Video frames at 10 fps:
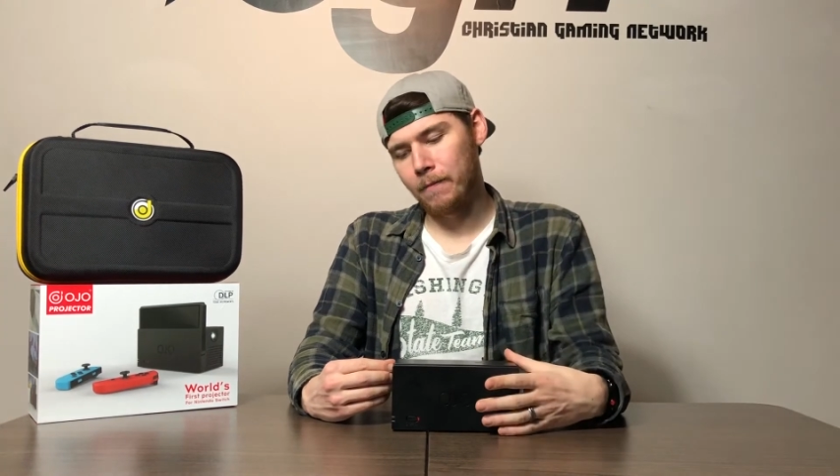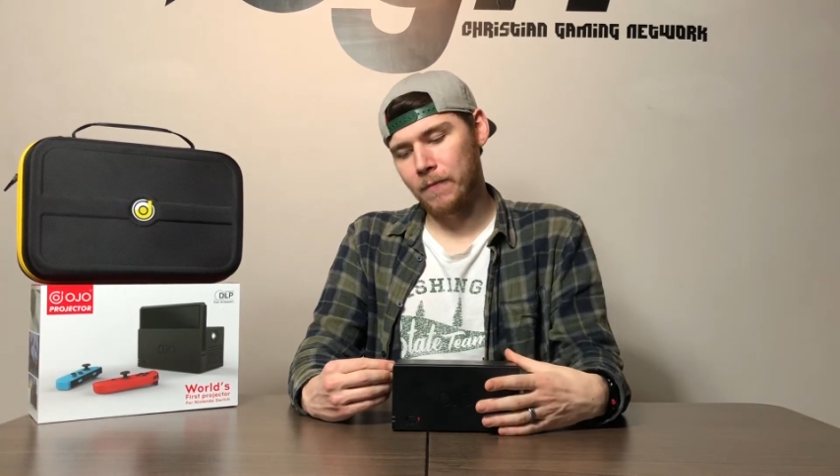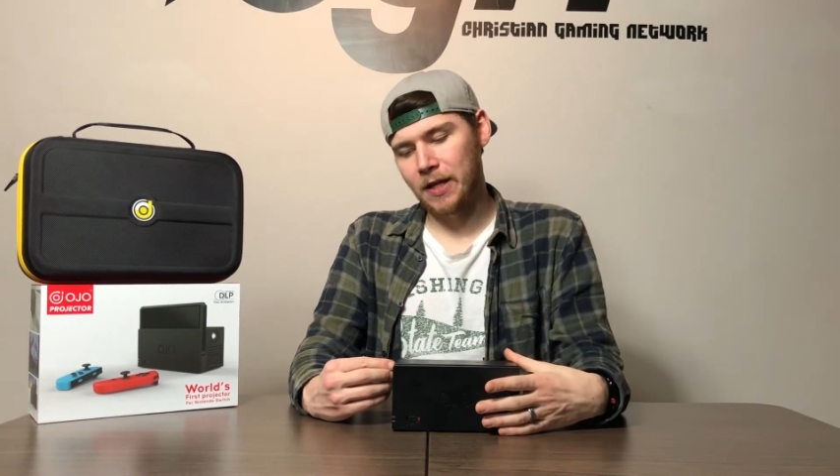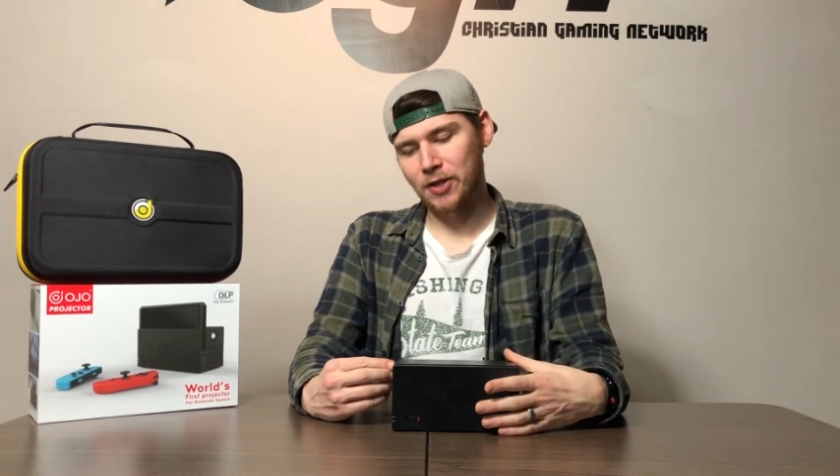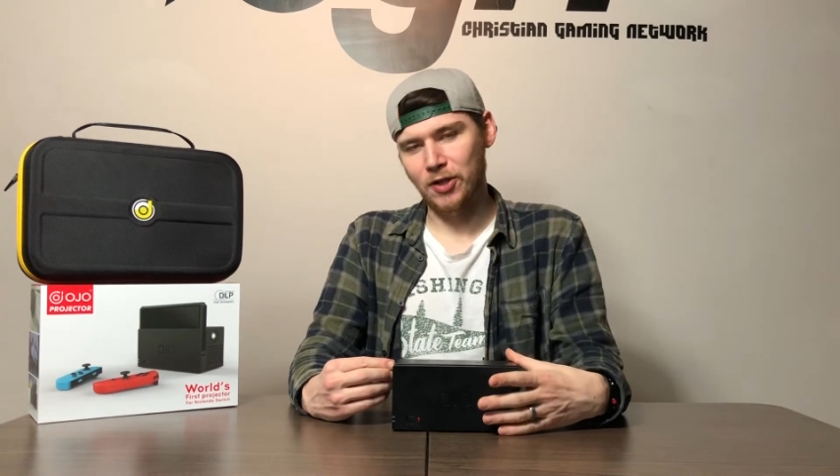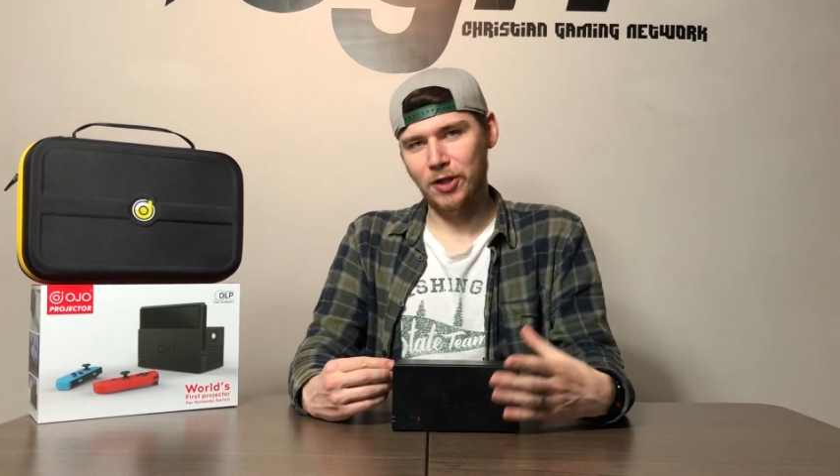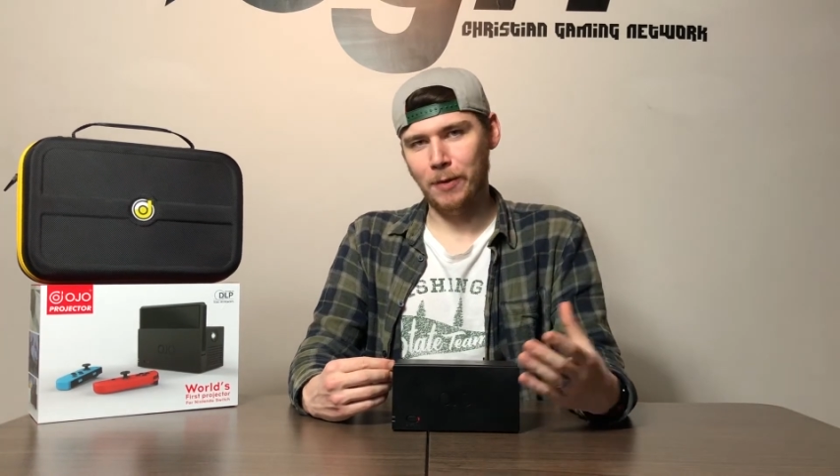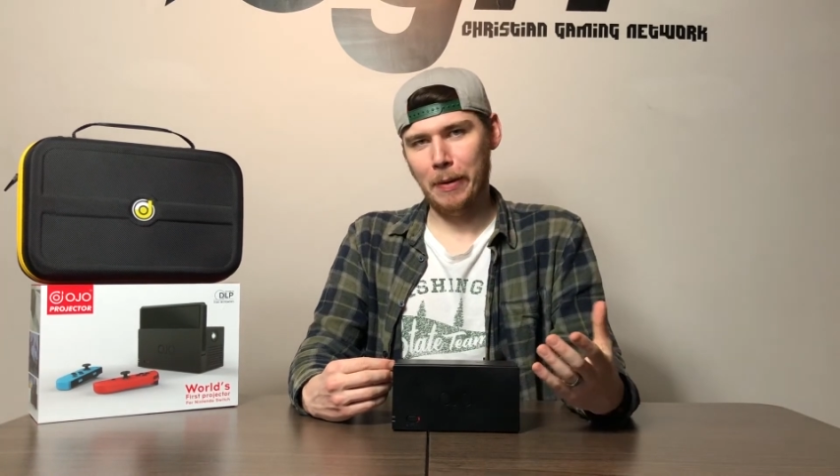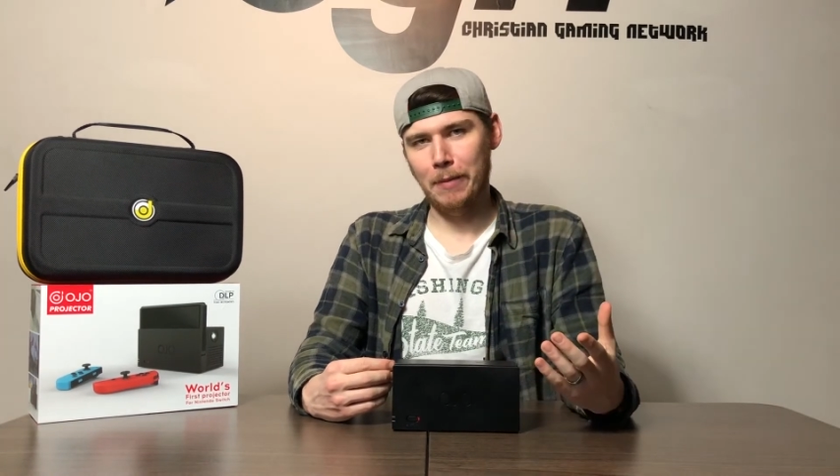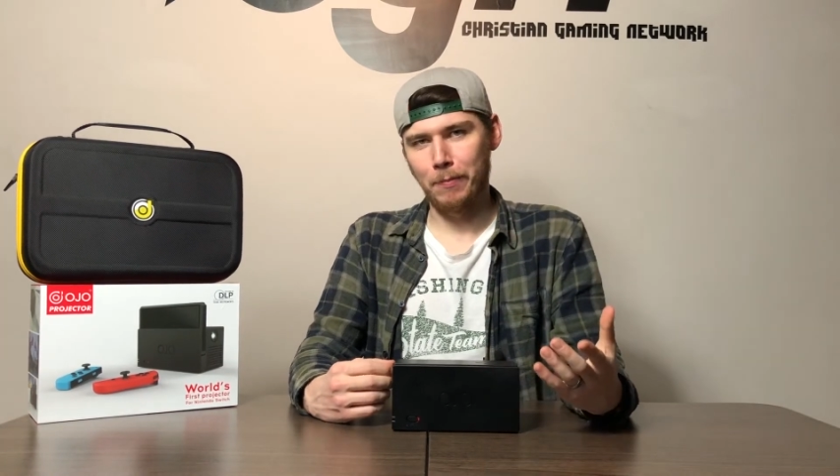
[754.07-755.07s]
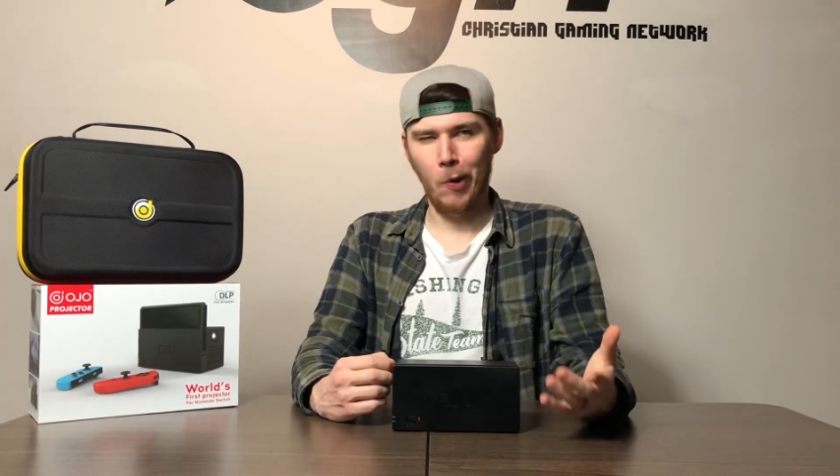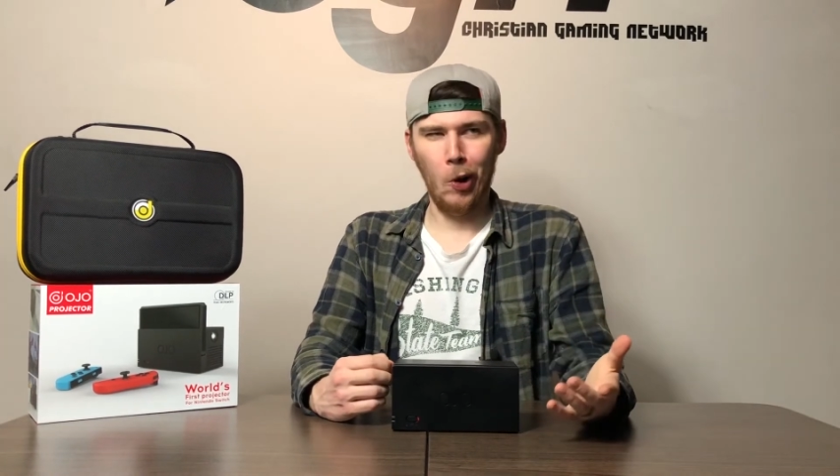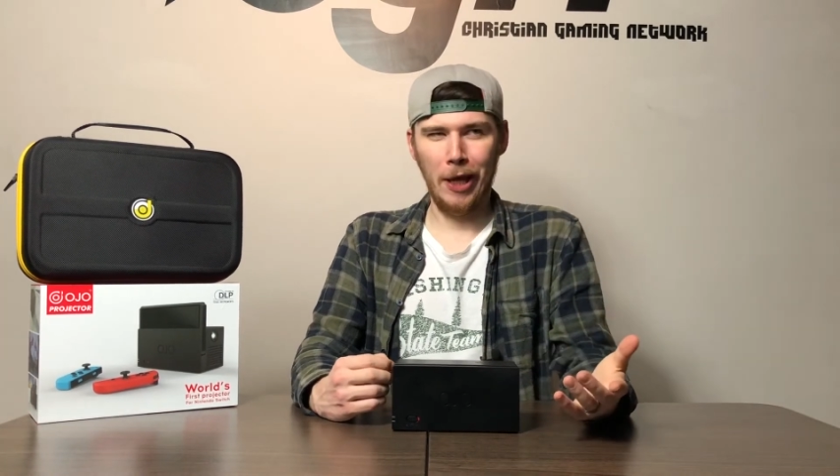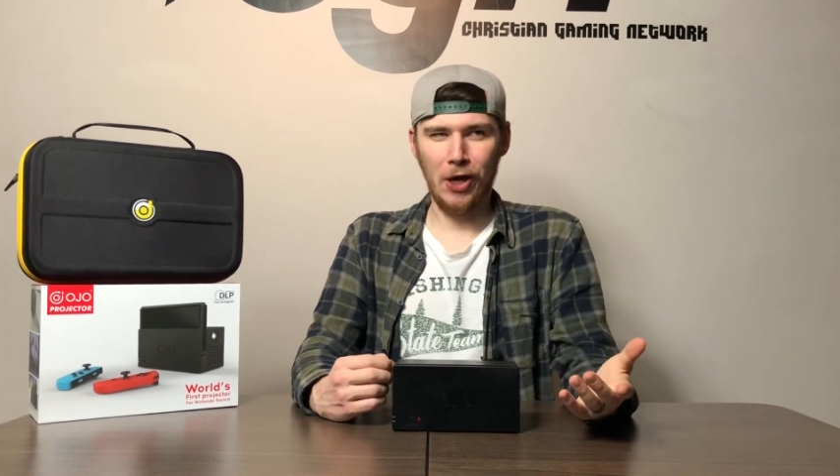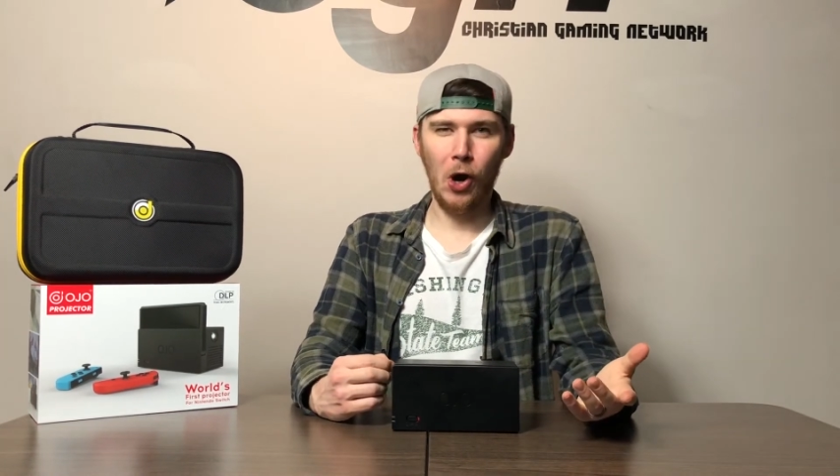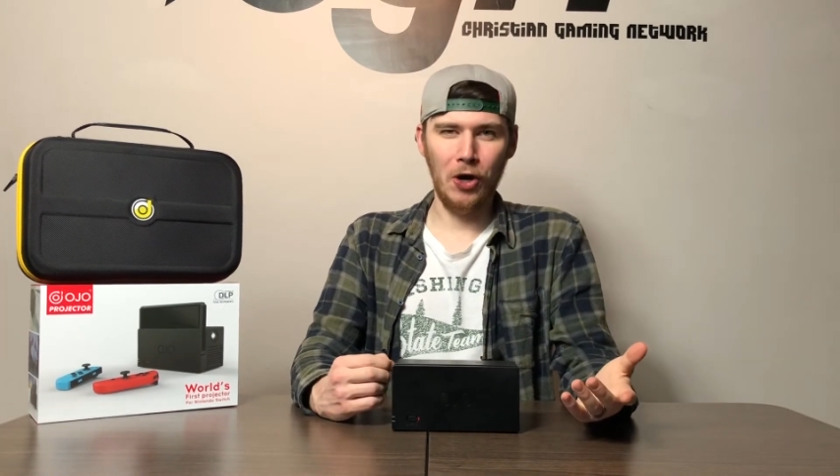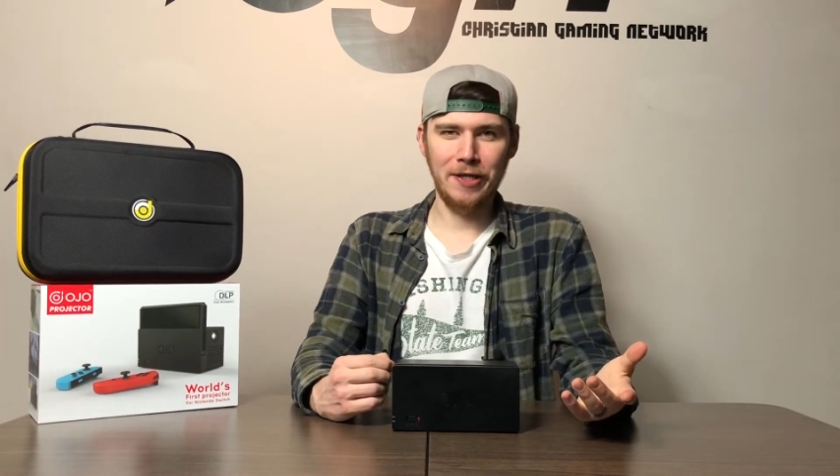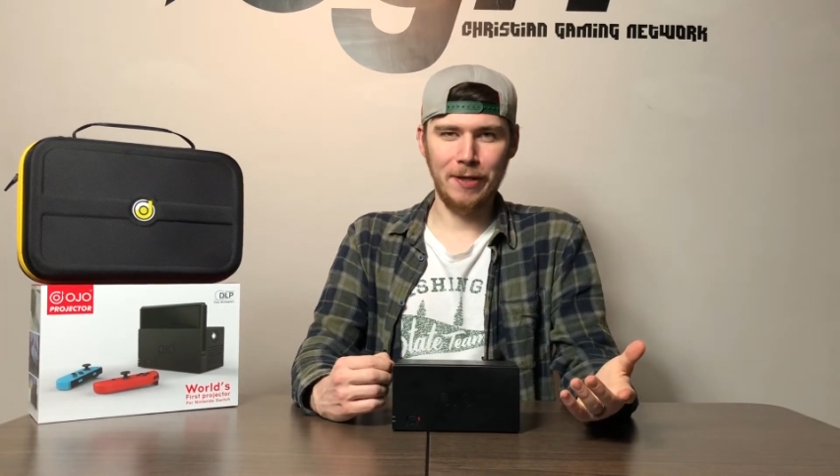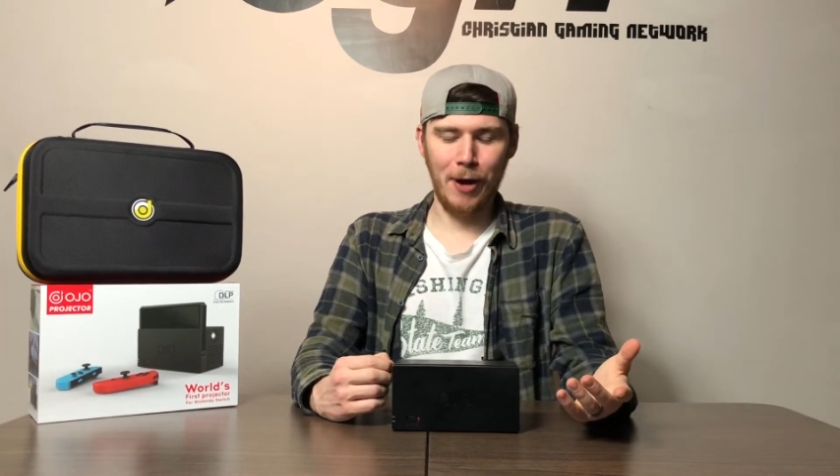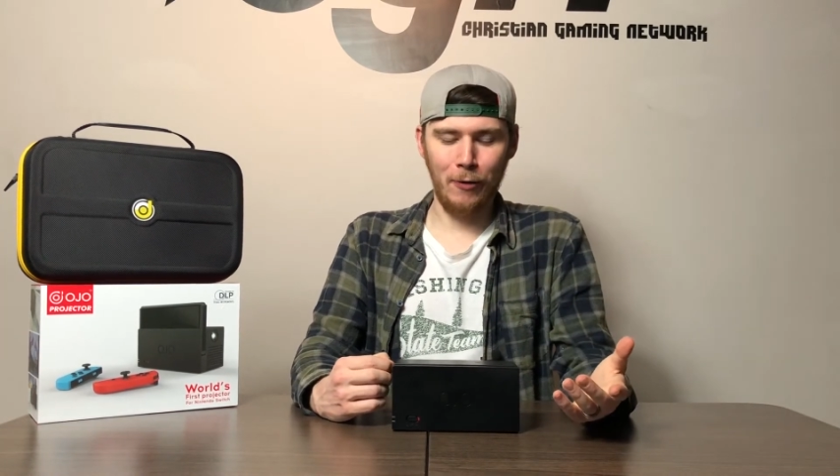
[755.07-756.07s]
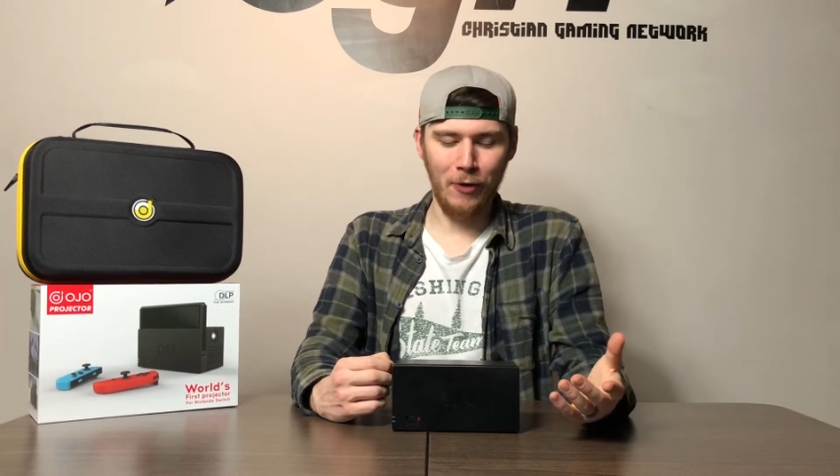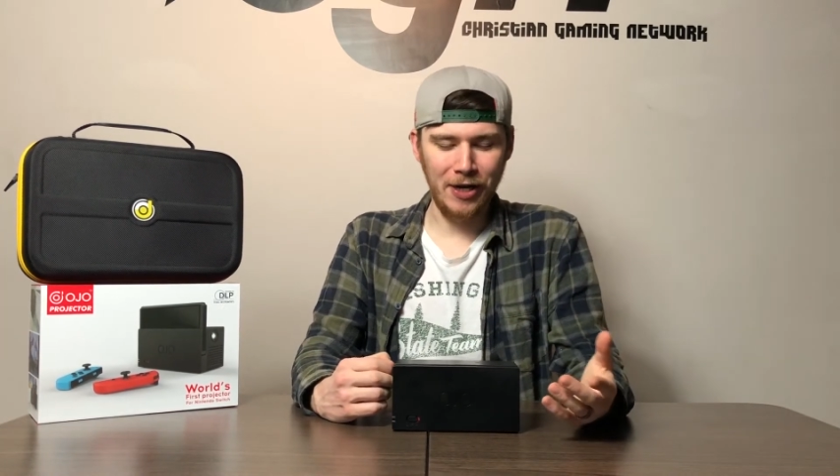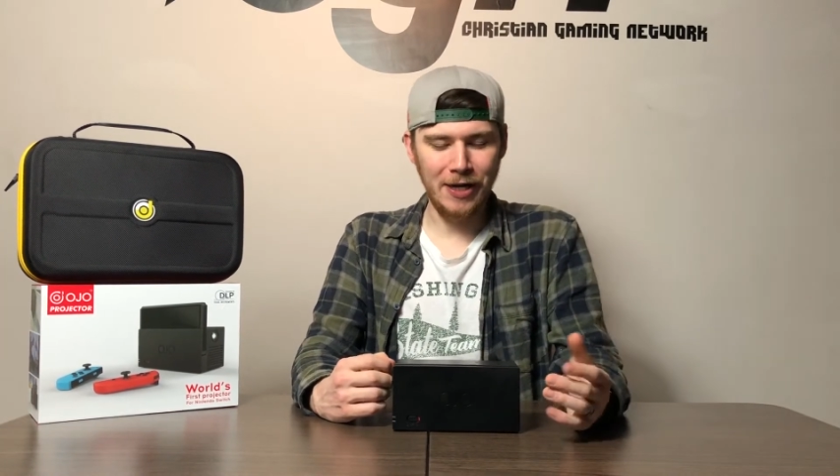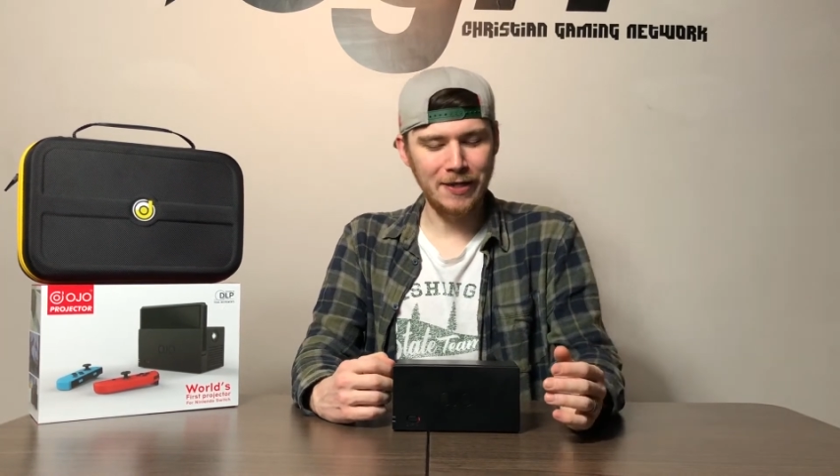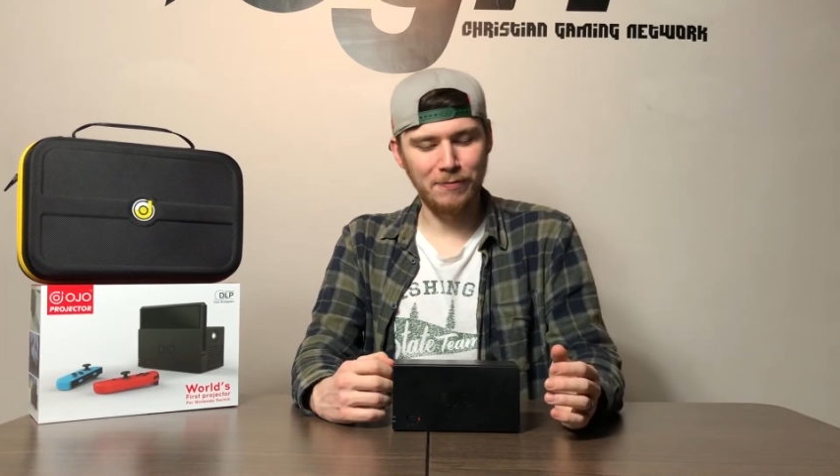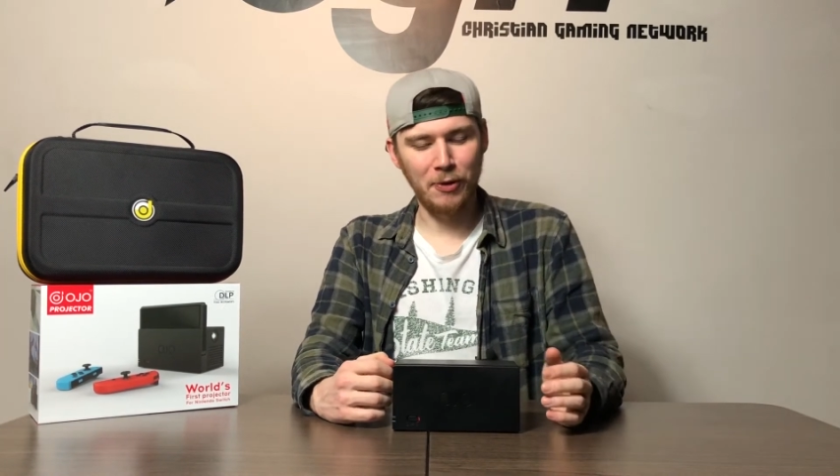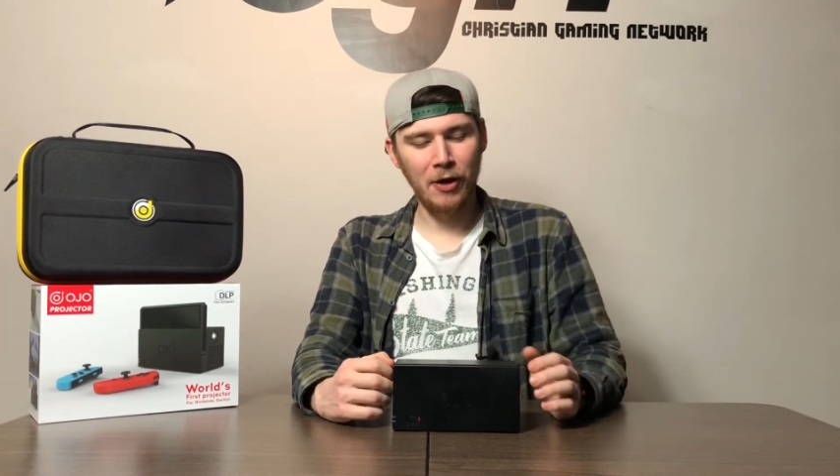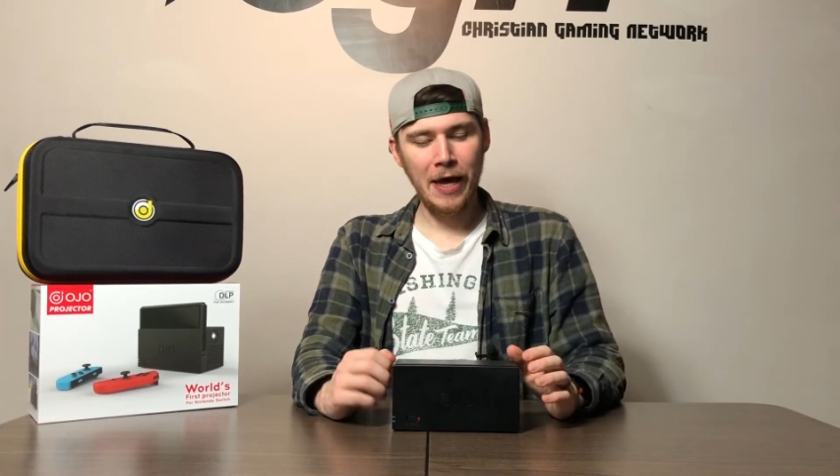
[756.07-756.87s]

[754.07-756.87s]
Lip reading: It's just they're being more like honest about what it is, but